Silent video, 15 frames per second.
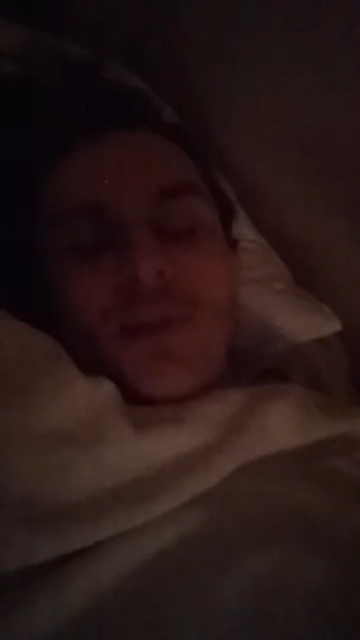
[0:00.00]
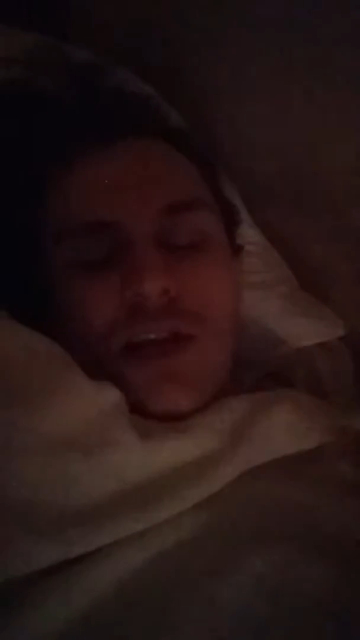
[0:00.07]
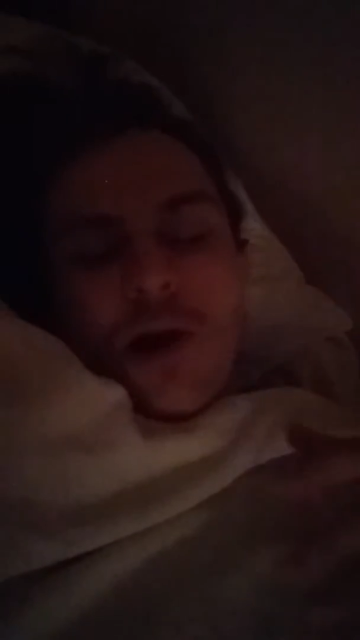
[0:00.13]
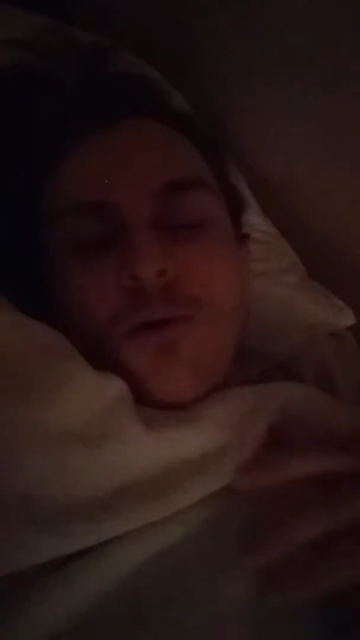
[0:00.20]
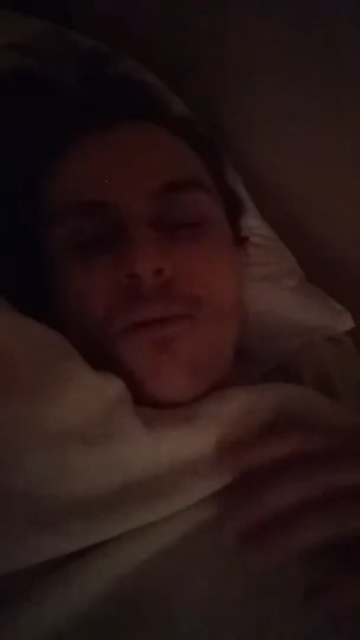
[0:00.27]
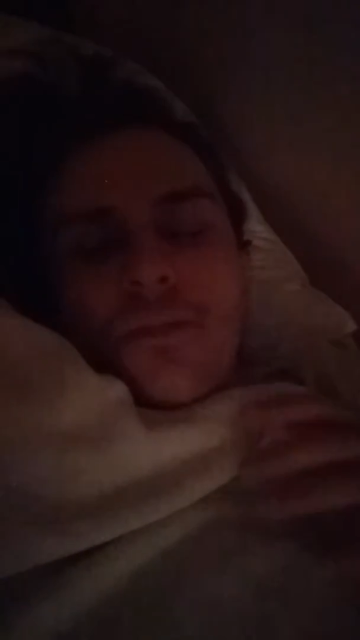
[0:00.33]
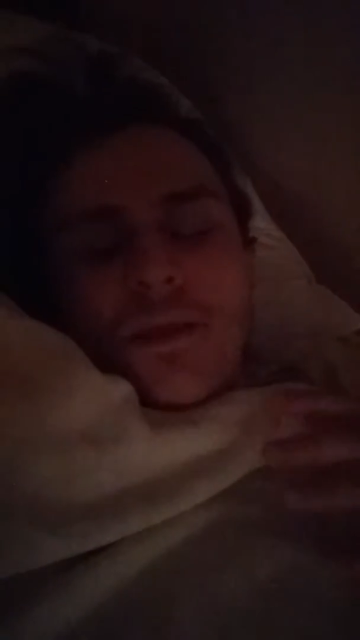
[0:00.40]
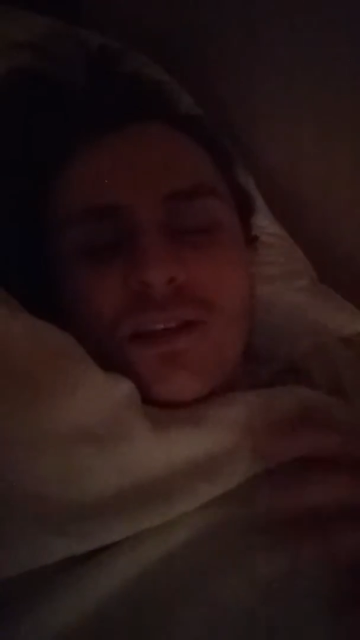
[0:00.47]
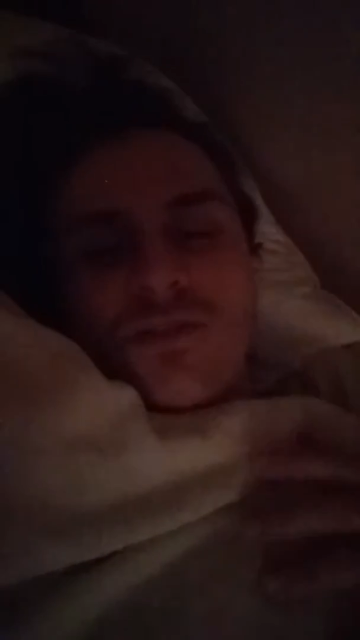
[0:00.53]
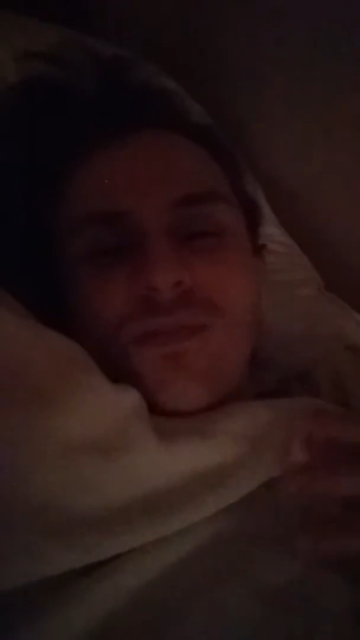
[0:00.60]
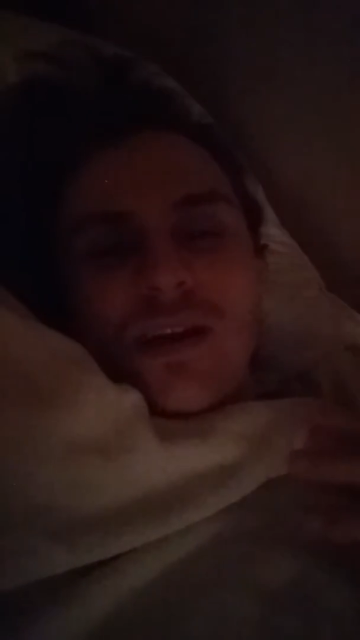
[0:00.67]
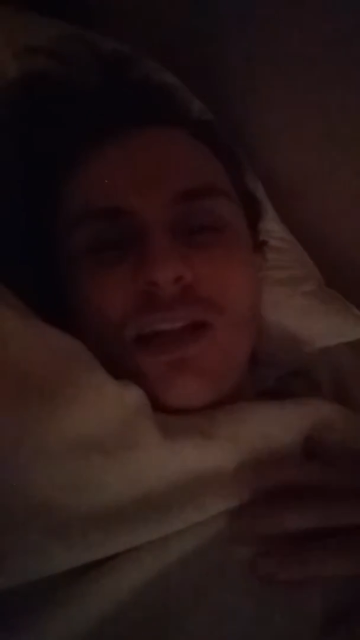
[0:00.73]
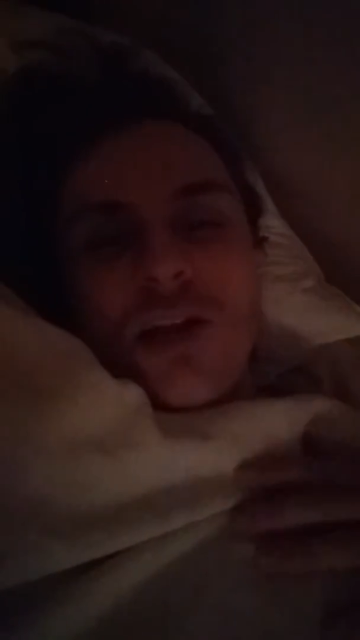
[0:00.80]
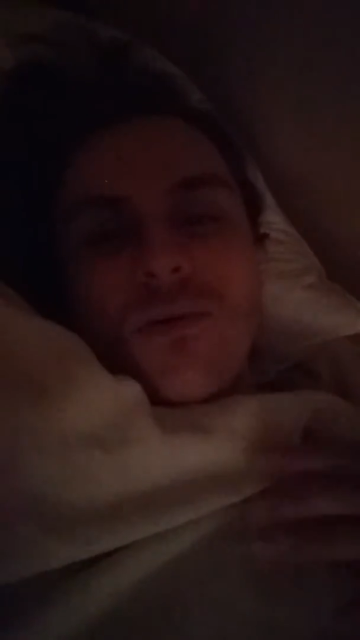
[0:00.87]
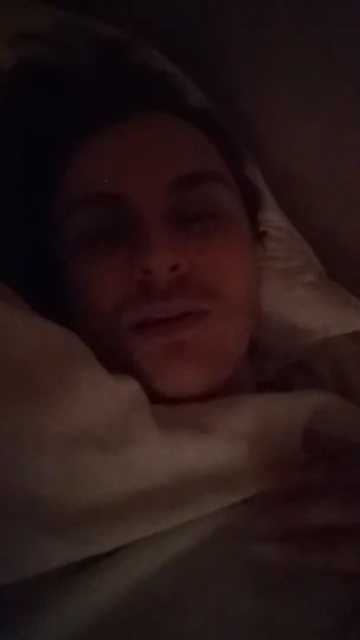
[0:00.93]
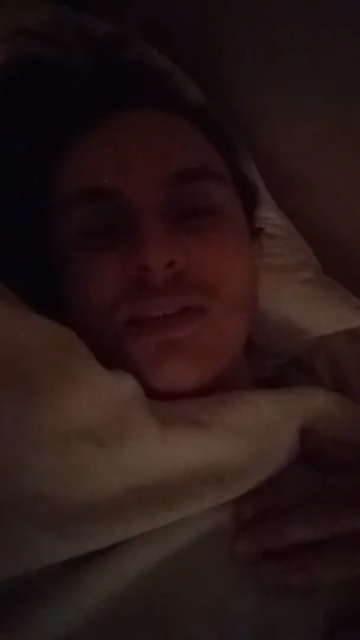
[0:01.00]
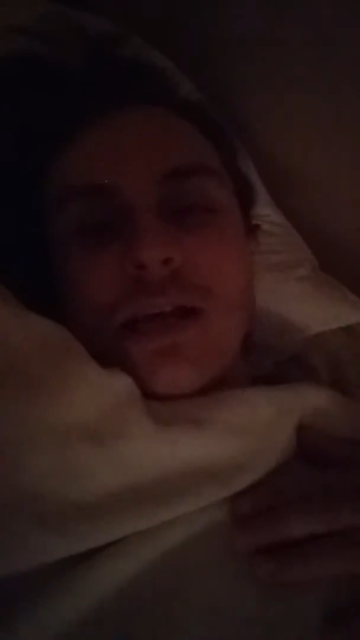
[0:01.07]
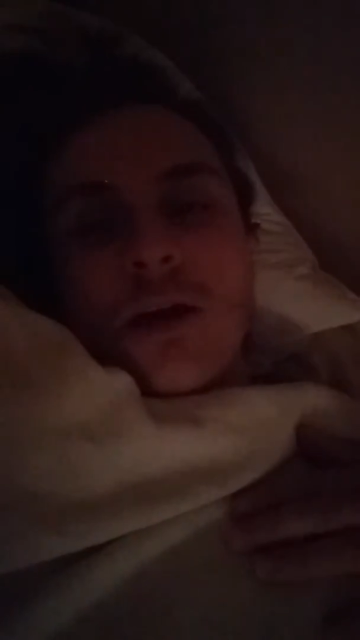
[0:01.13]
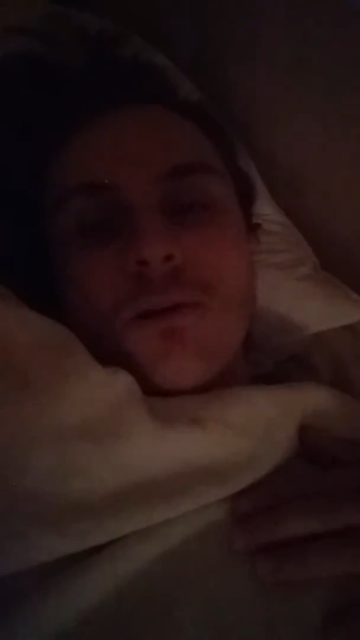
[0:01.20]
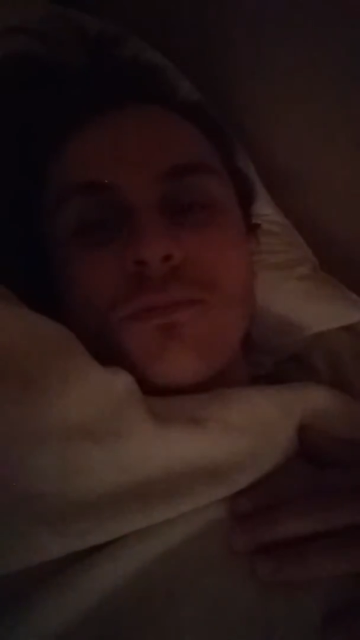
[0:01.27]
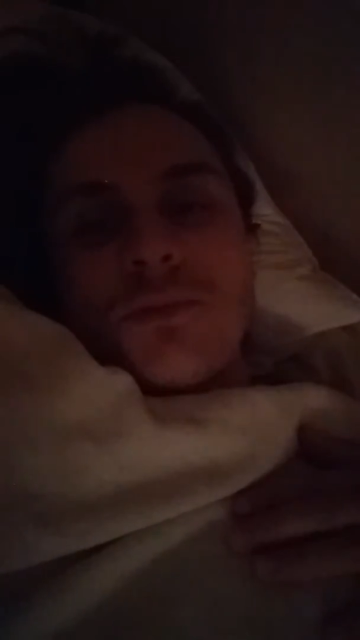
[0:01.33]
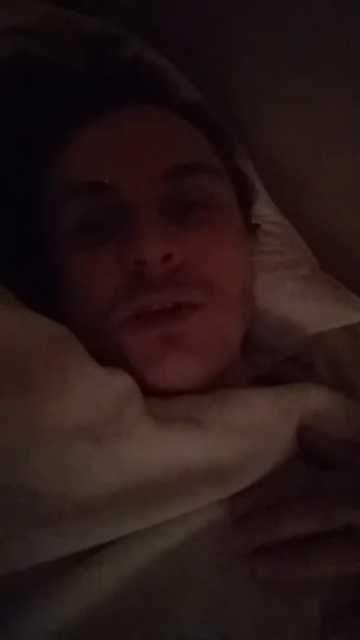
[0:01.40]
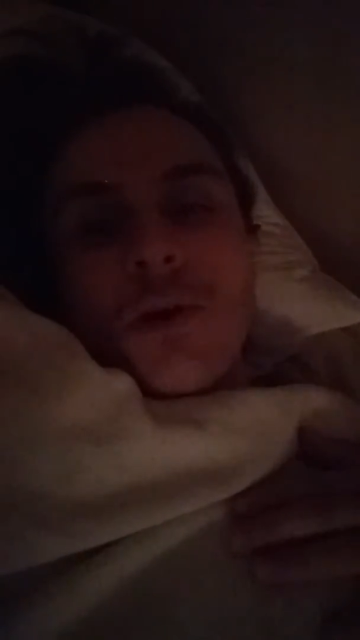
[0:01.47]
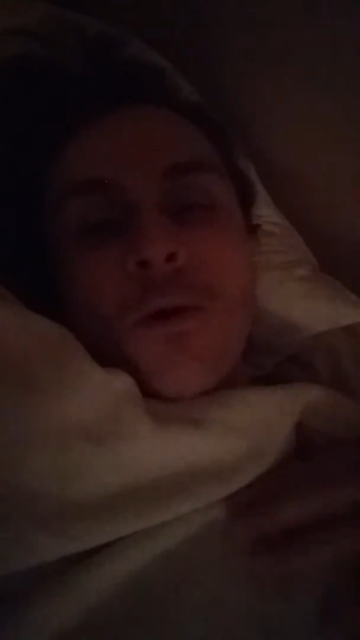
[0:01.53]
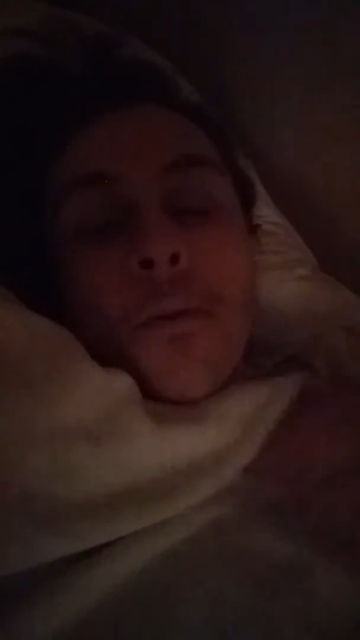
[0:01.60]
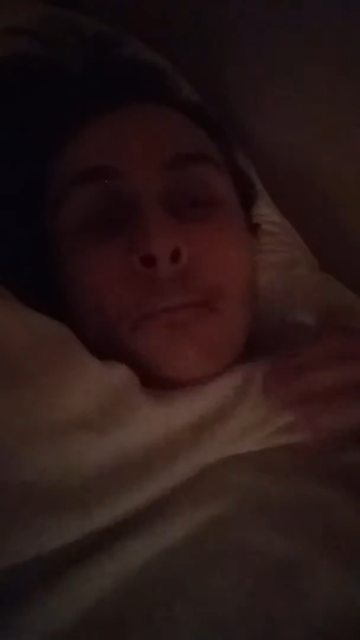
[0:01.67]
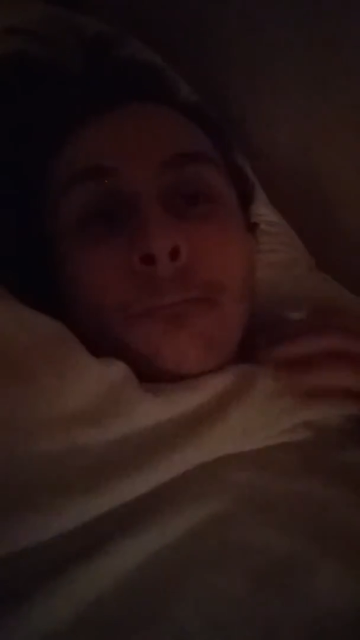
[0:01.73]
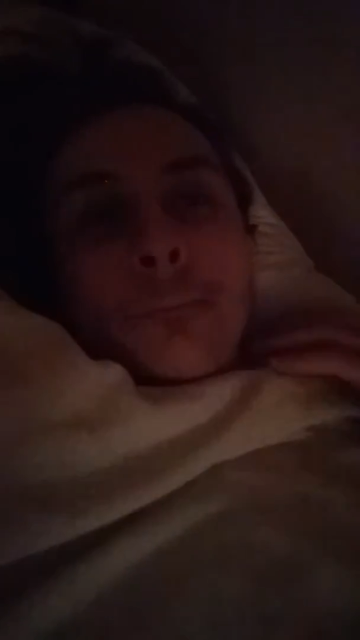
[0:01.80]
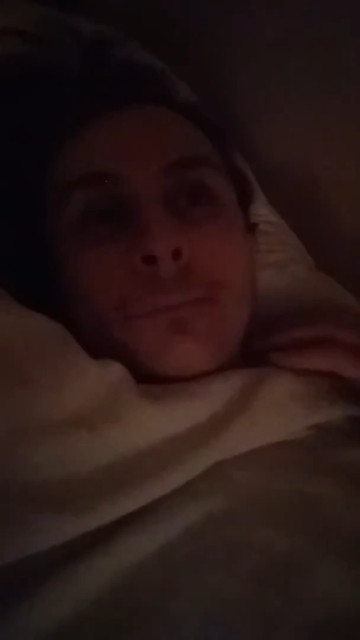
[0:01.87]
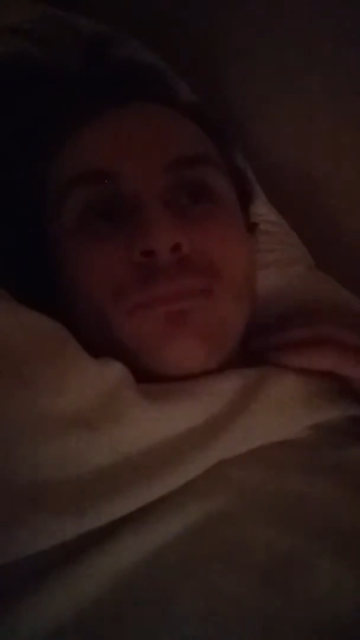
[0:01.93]
me know if this video has helped
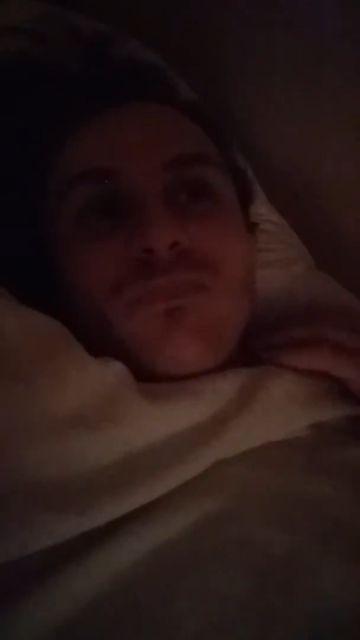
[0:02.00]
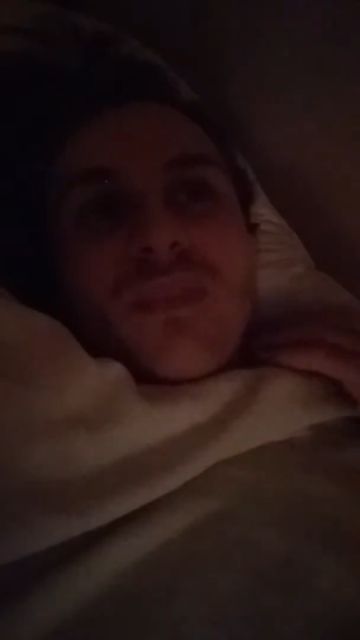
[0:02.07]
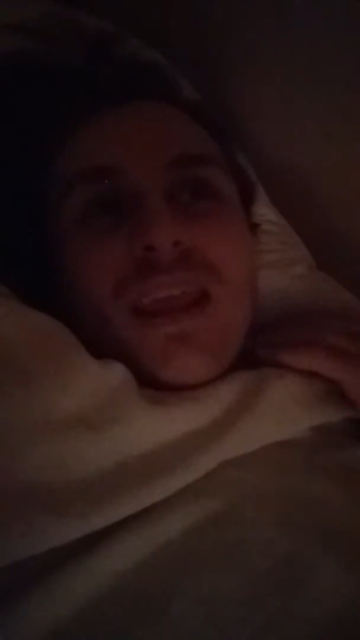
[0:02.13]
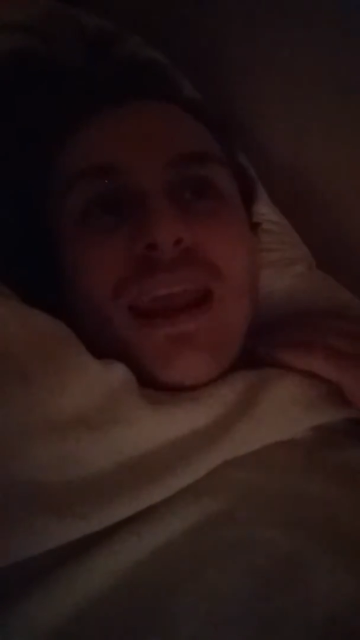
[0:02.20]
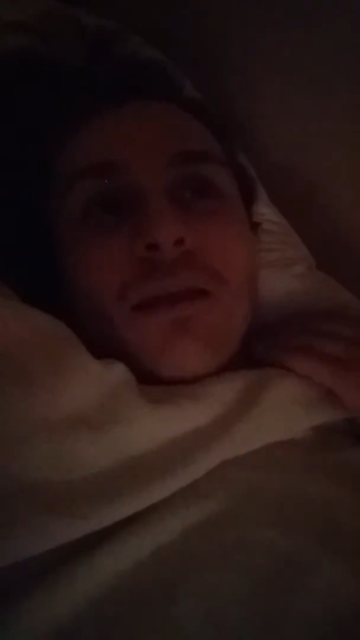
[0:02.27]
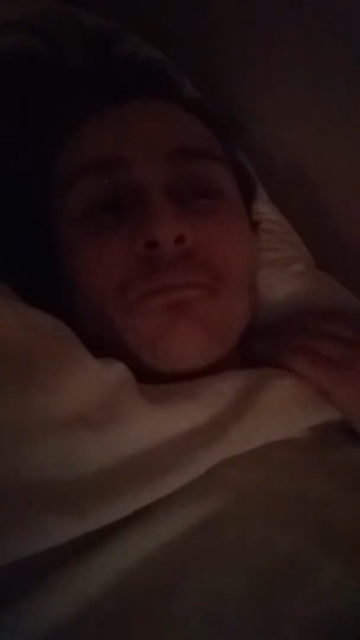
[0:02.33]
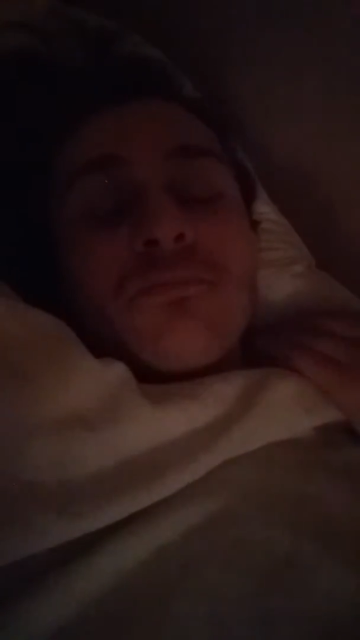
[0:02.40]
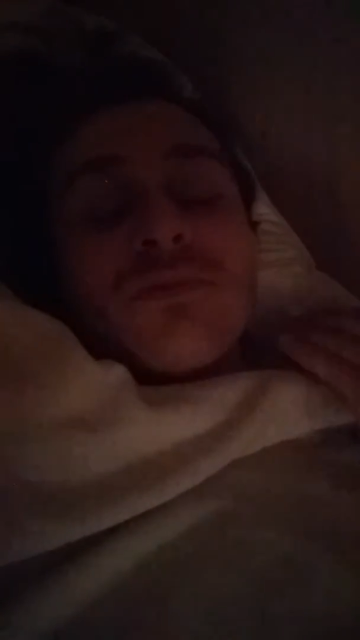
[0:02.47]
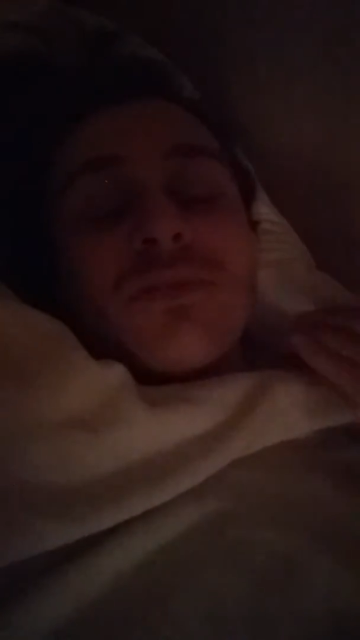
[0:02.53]
you. And